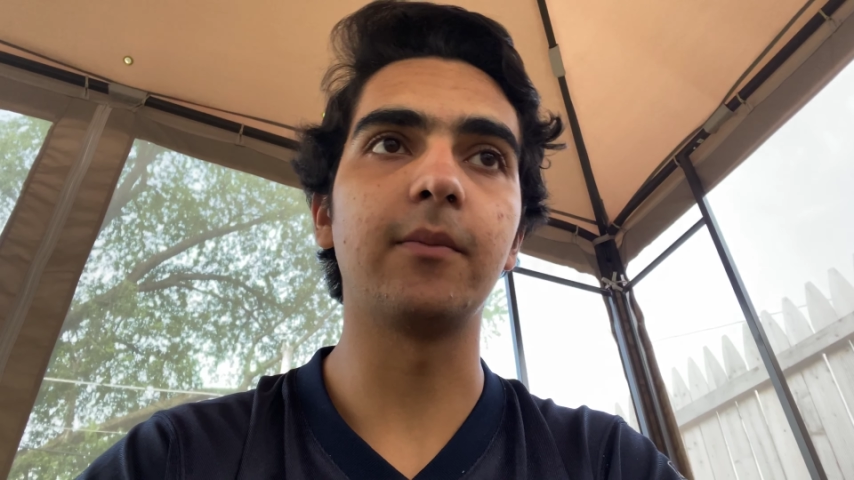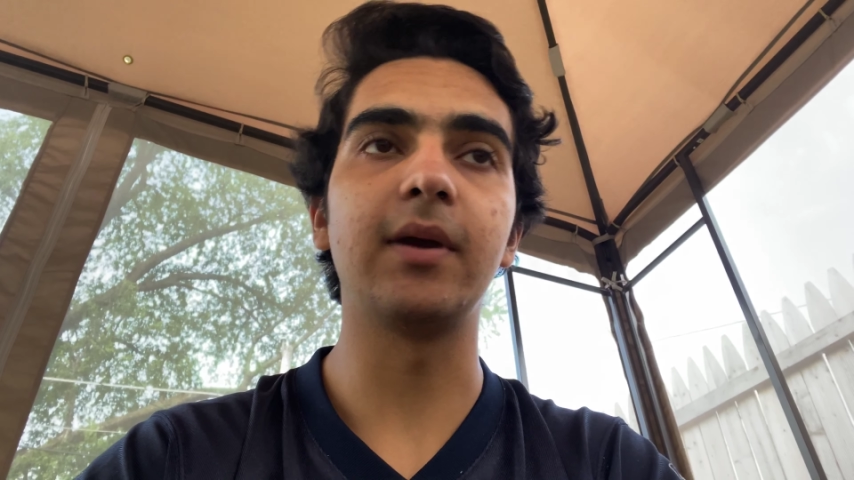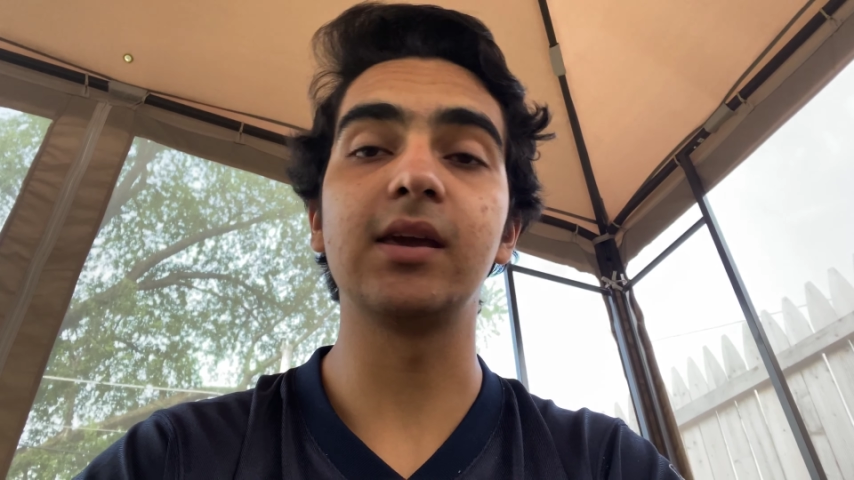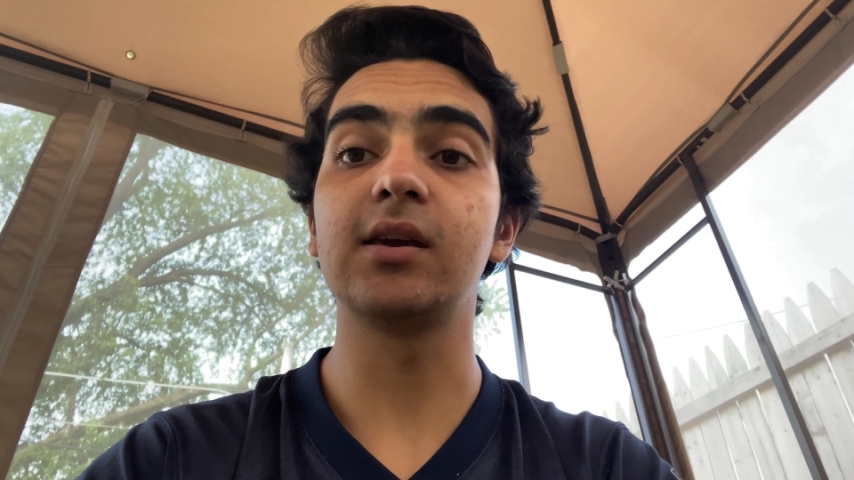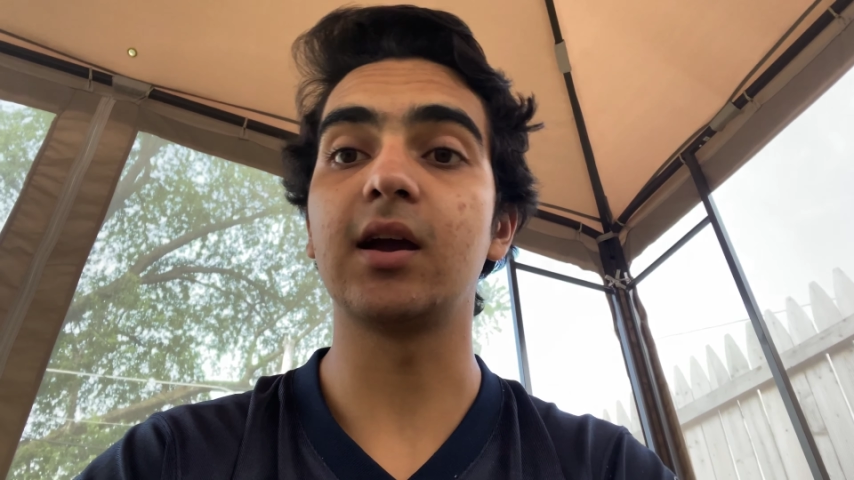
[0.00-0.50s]

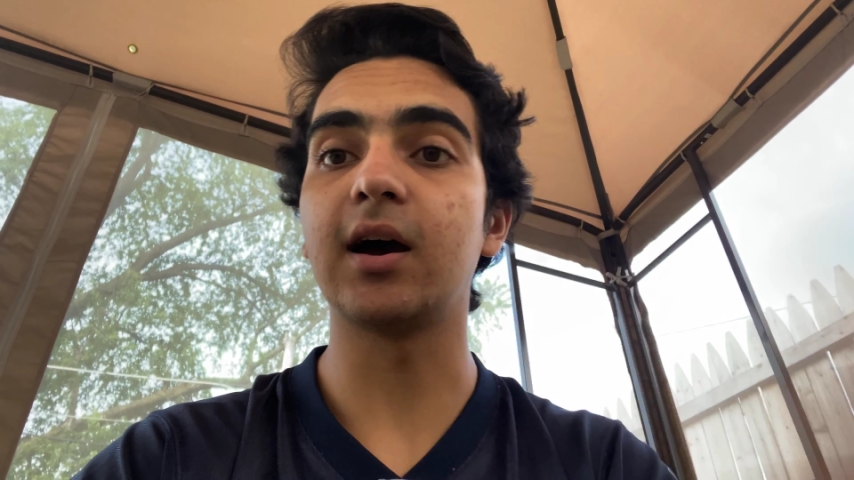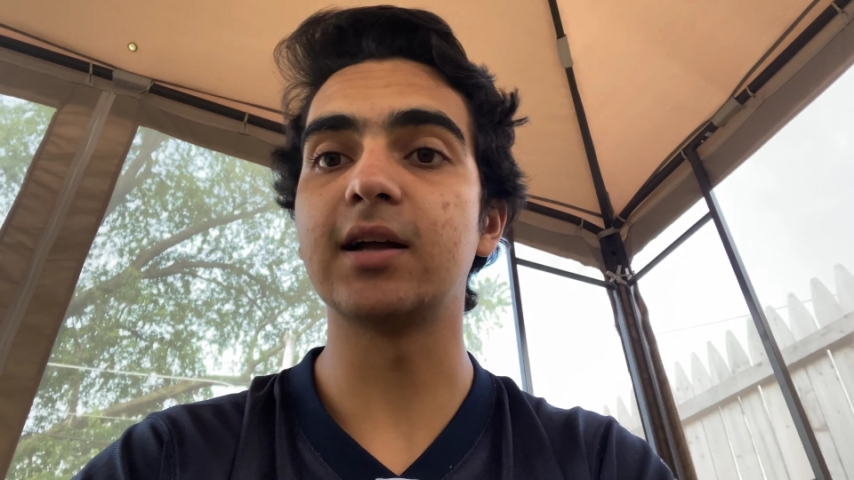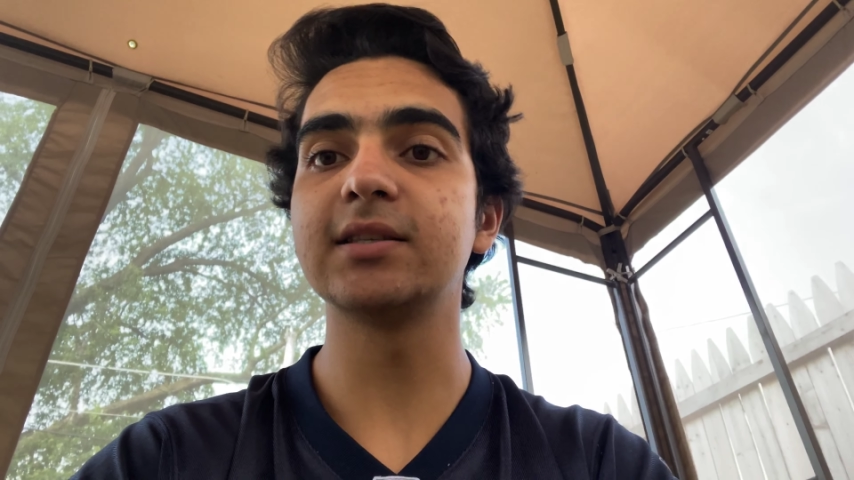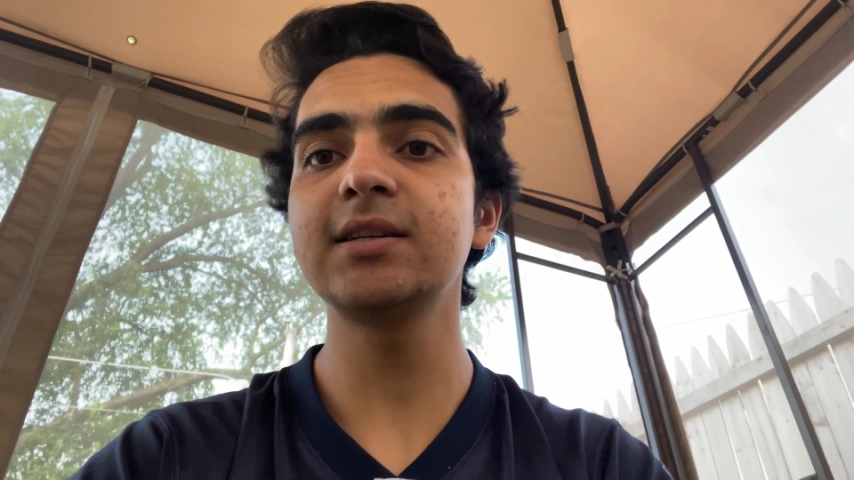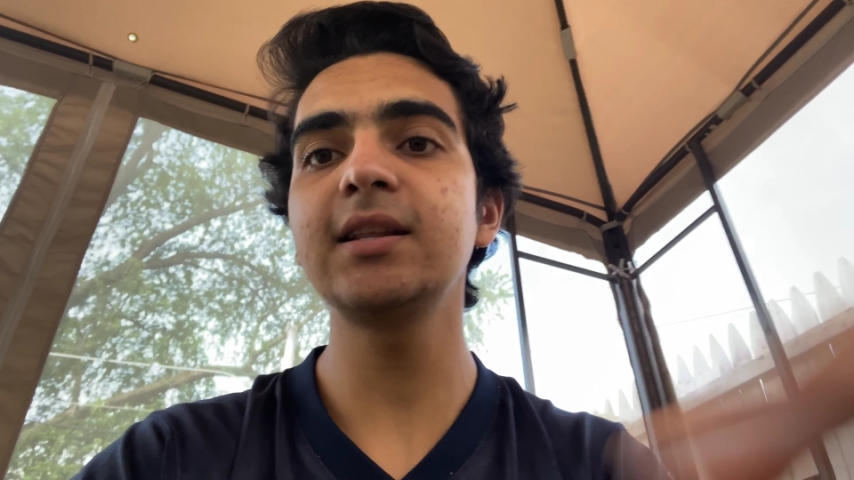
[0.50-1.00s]
making
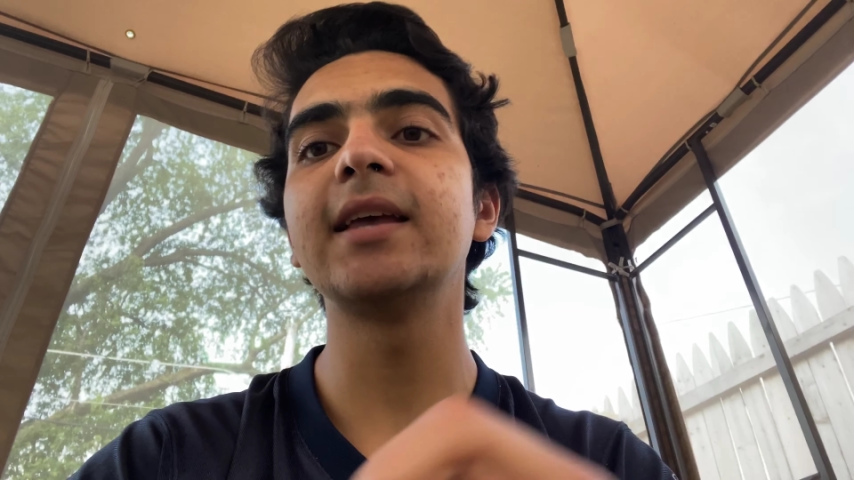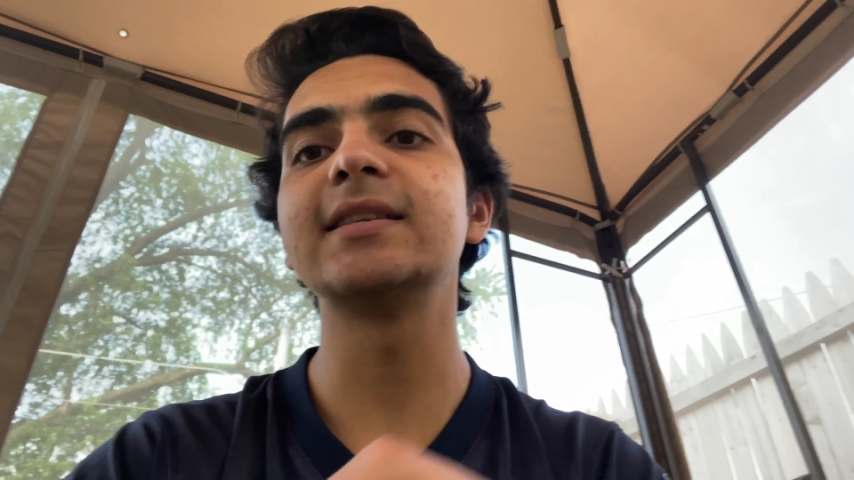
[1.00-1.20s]
content and